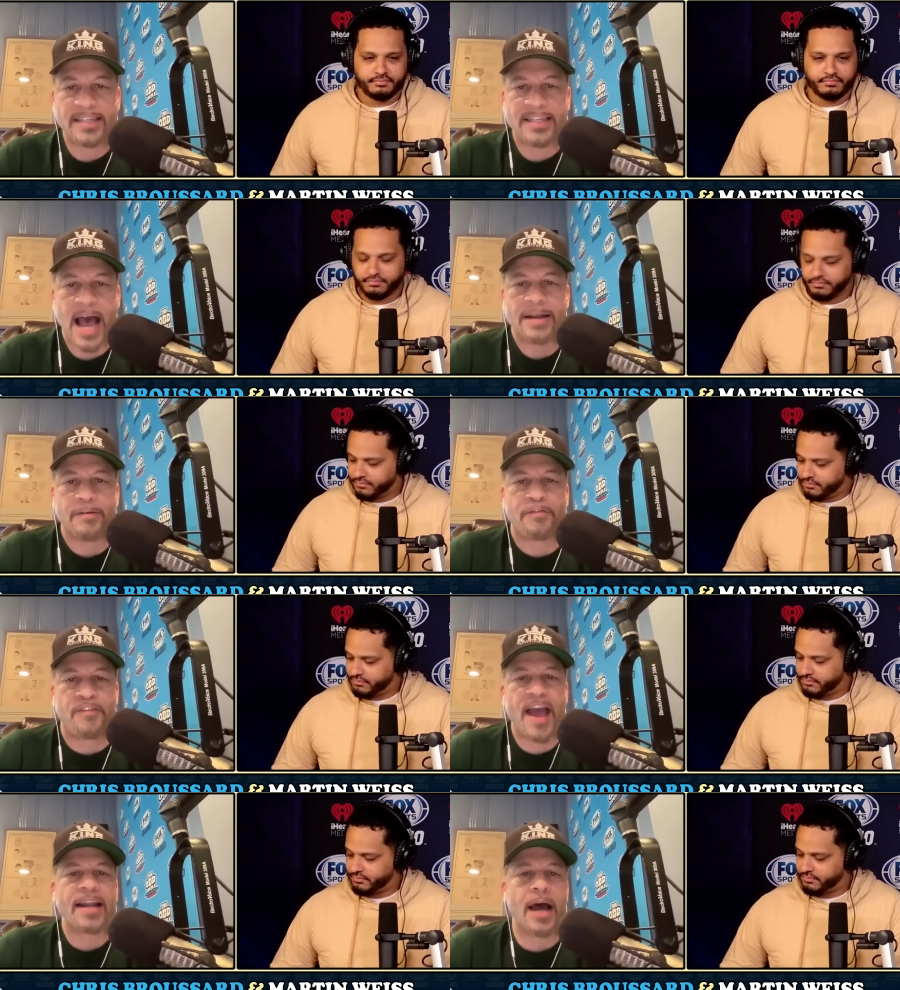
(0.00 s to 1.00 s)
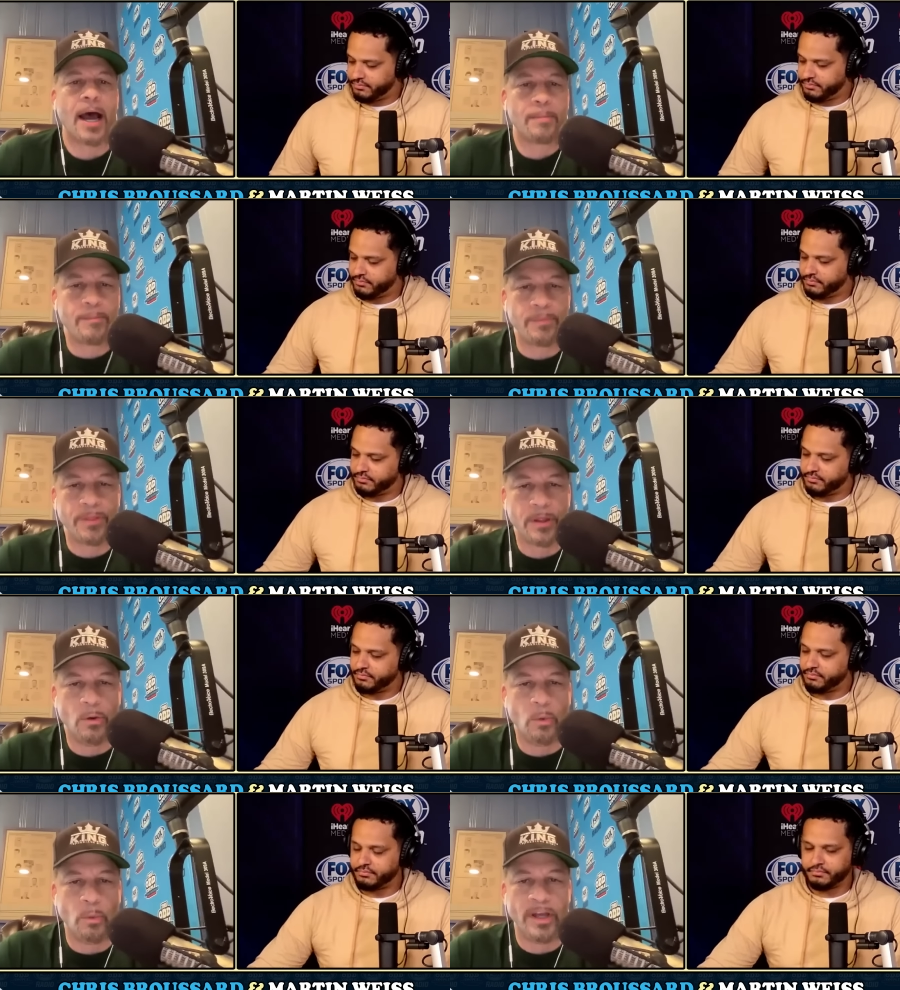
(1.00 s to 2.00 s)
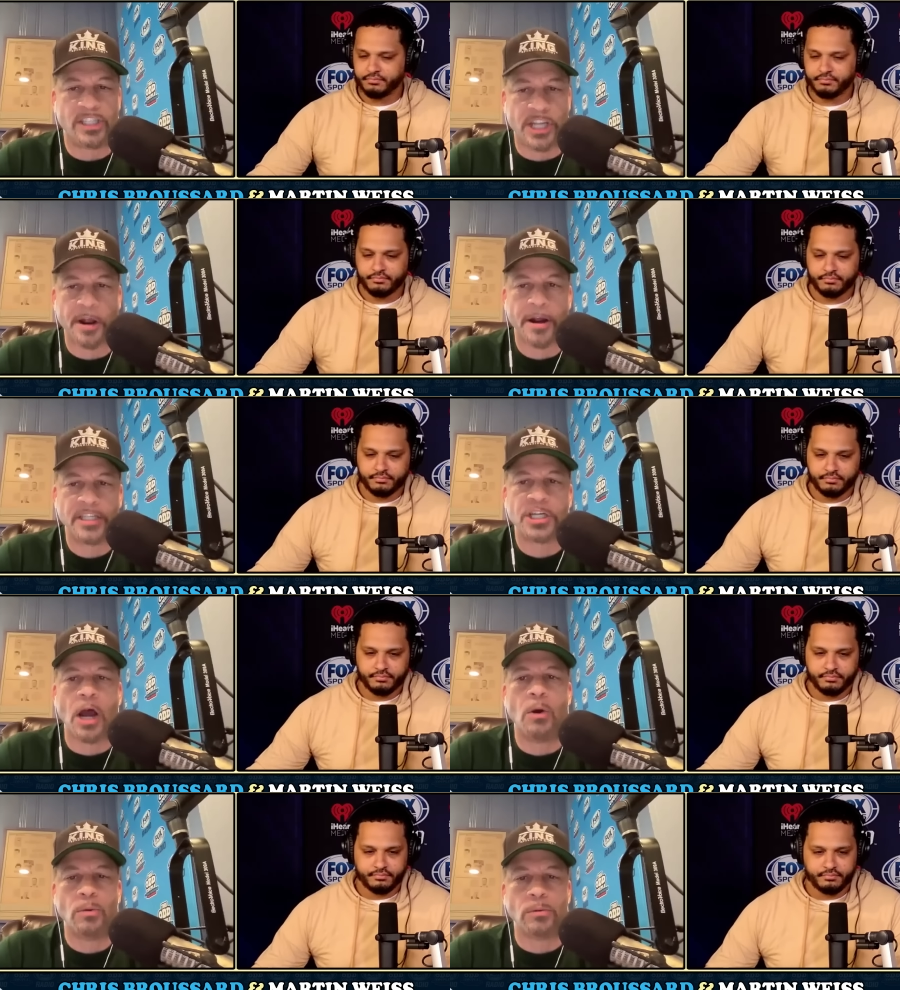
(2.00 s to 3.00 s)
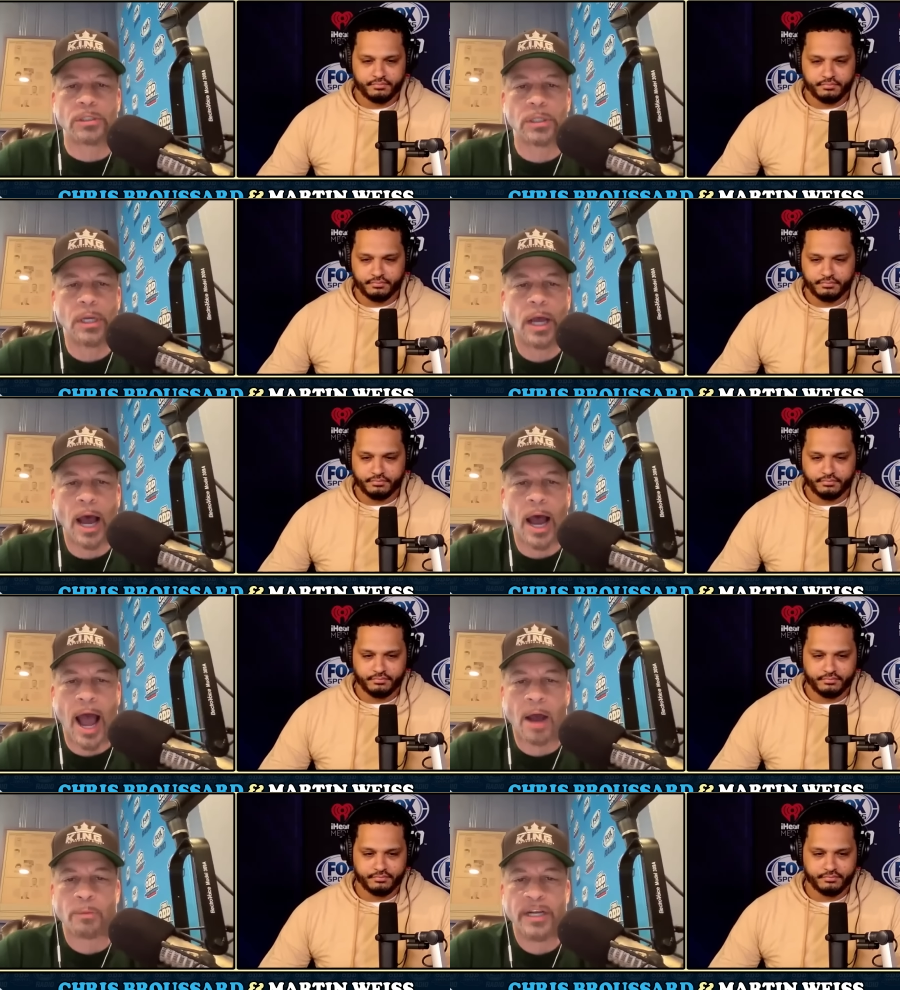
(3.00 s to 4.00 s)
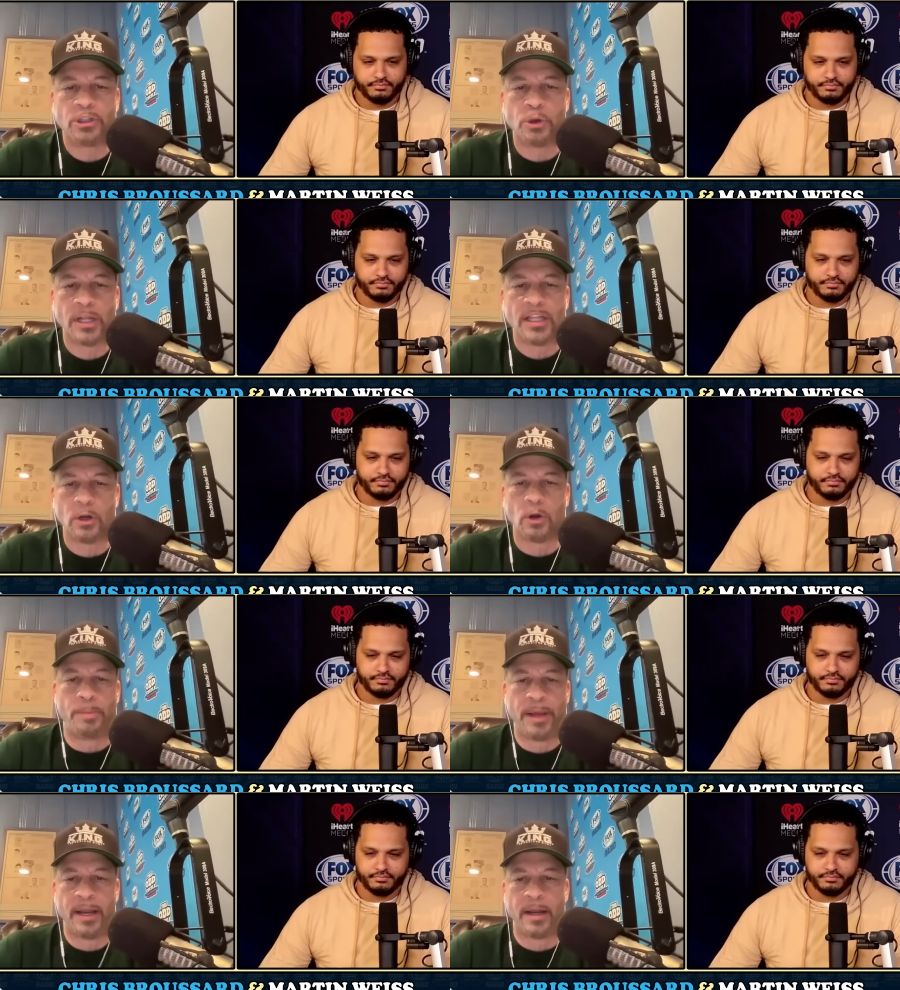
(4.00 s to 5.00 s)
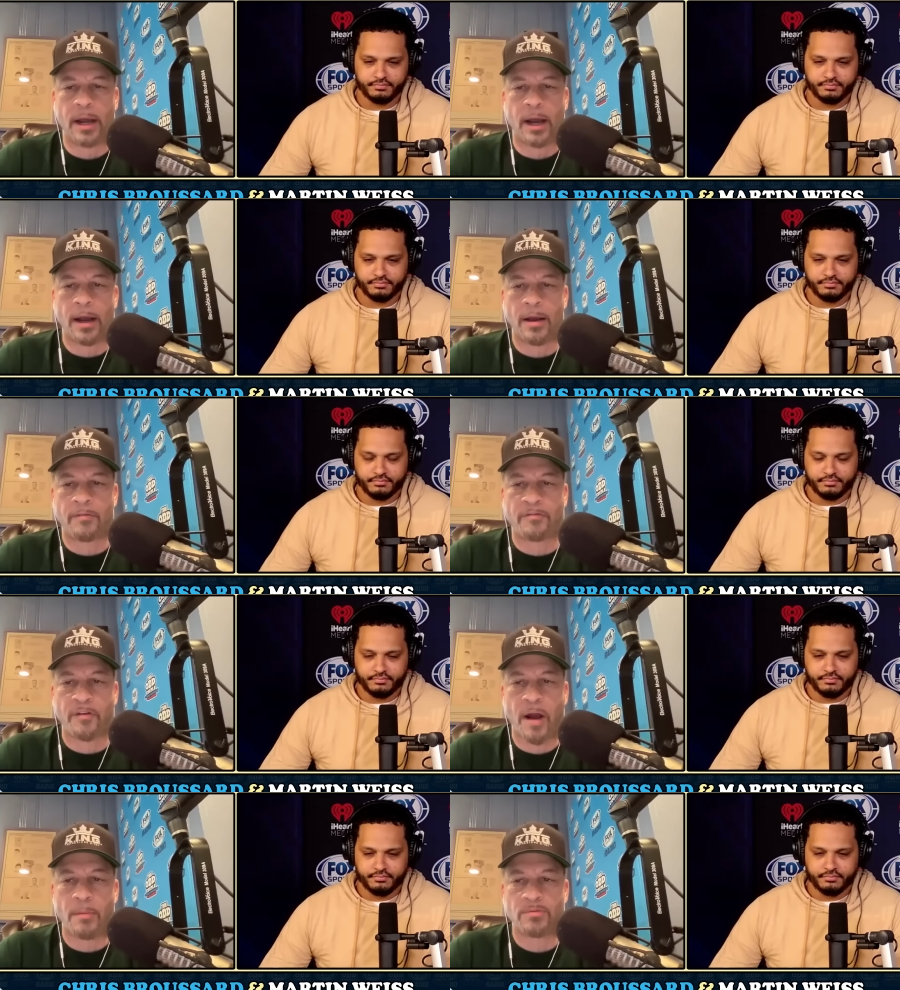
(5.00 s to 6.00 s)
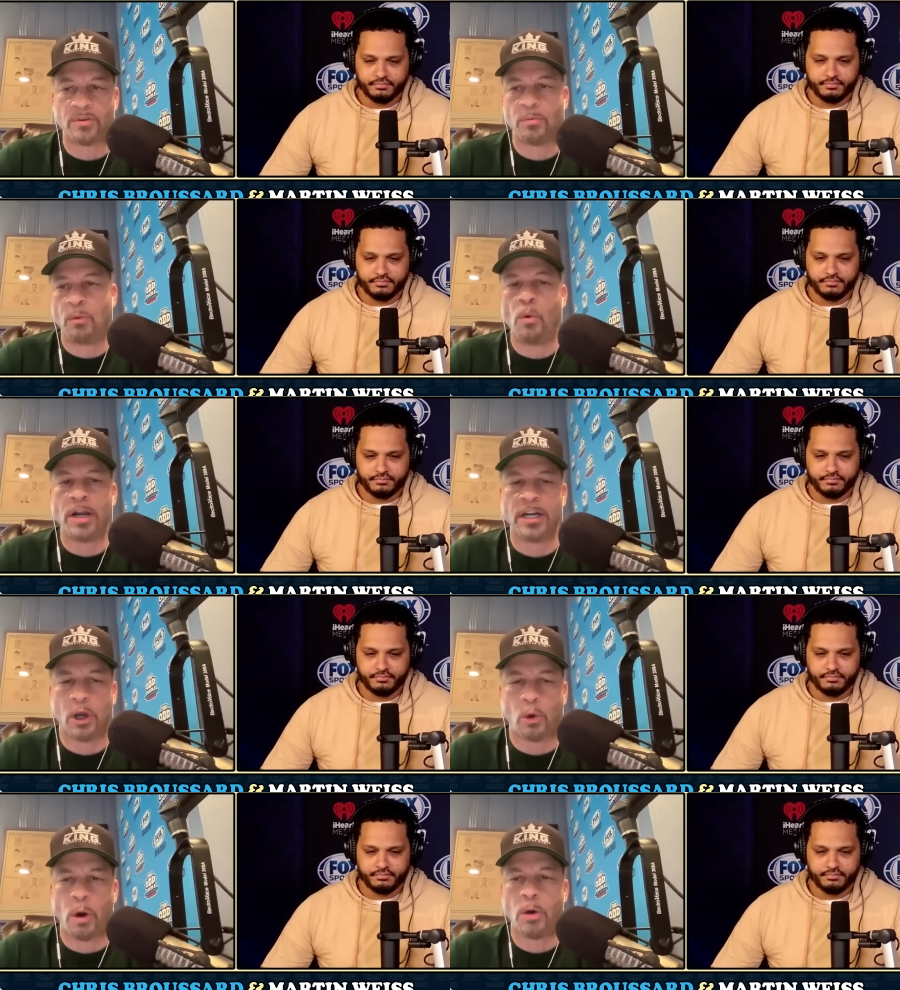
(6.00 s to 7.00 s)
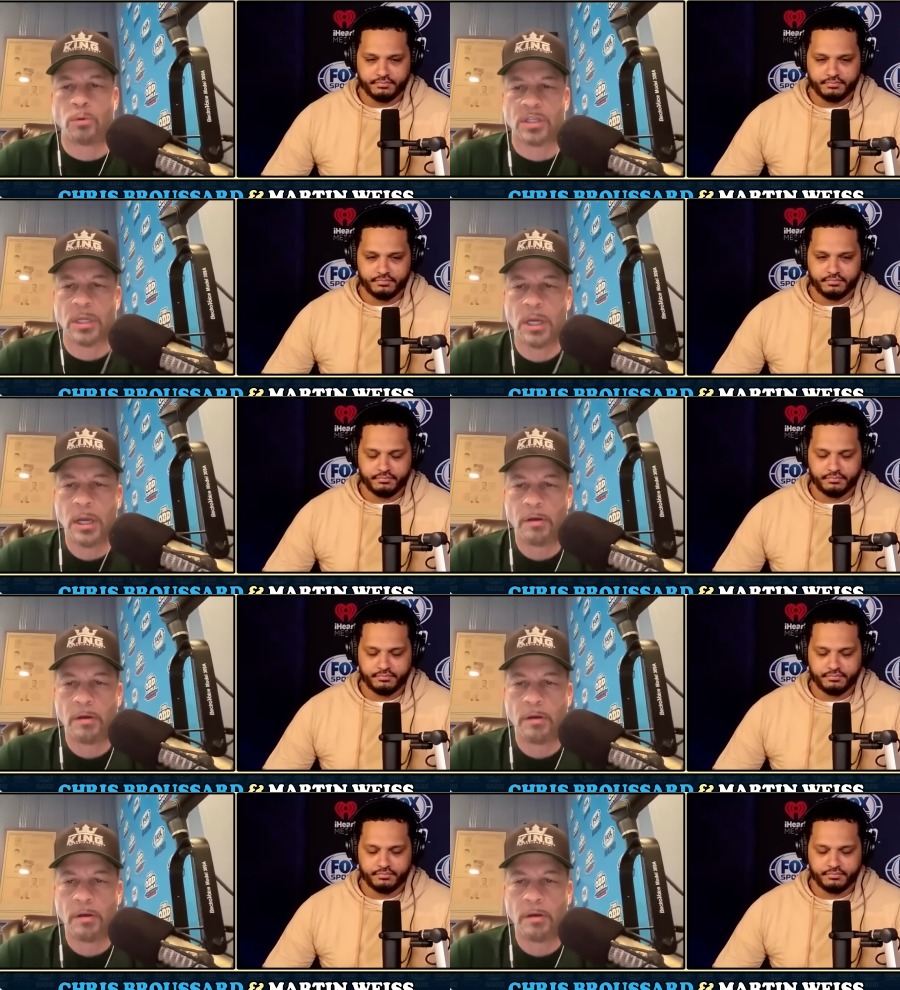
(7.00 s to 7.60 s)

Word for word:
Speaker 1: is kind of fed up with Jerry Jones. I'll read you a little bit from one of the quotes